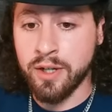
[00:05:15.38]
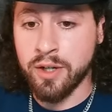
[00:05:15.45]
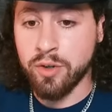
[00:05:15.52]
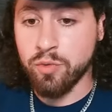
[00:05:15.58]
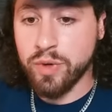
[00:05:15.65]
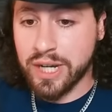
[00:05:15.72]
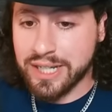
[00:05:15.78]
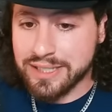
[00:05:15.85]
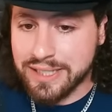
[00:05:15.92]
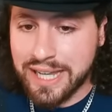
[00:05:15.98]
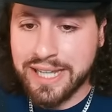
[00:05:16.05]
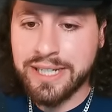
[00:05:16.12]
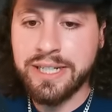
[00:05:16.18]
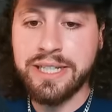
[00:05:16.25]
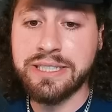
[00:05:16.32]
Rick
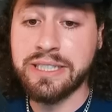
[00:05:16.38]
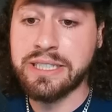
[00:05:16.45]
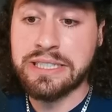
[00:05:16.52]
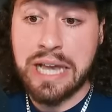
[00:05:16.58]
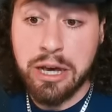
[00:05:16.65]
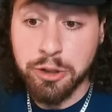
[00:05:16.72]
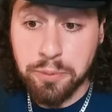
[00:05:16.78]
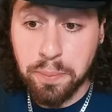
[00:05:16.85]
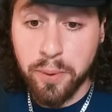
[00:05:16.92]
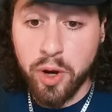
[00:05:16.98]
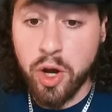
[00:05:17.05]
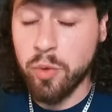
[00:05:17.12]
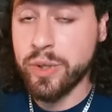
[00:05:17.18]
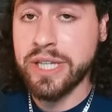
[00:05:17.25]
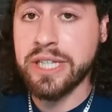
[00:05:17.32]
Glenn is a
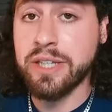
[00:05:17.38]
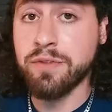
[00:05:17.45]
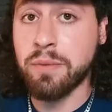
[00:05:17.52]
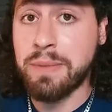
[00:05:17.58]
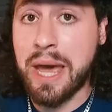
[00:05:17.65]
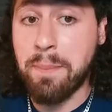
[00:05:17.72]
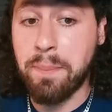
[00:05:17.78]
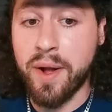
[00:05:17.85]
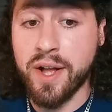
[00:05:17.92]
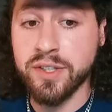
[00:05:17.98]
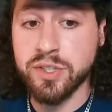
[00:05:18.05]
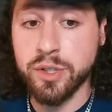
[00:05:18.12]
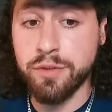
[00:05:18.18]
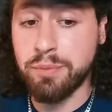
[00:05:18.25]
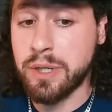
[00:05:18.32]
southpaw. We can give him that
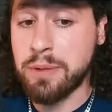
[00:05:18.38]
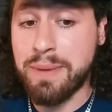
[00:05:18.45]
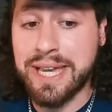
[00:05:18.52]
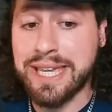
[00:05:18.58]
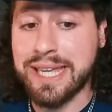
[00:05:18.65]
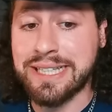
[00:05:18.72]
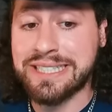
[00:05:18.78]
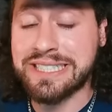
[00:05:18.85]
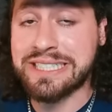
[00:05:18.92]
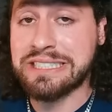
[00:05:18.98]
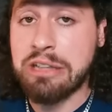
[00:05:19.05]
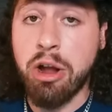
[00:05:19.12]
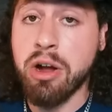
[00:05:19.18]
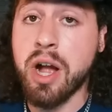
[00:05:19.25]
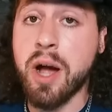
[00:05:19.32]
positive, but he might get
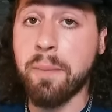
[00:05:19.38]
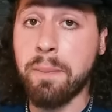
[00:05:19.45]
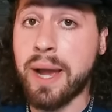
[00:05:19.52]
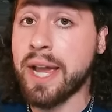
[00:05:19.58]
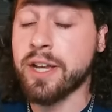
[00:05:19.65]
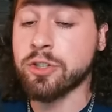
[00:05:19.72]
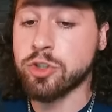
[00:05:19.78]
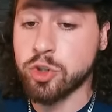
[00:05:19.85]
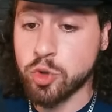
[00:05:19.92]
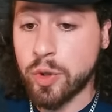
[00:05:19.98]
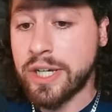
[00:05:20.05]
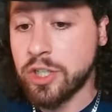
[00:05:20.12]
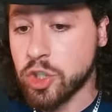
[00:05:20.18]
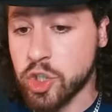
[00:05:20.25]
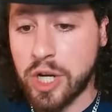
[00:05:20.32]
stung up by a
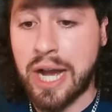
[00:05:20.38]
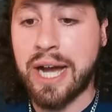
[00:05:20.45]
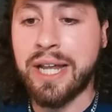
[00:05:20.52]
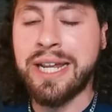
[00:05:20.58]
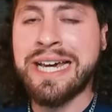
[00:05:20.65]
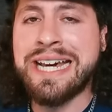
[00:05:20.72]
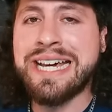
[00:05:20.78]
straight shot.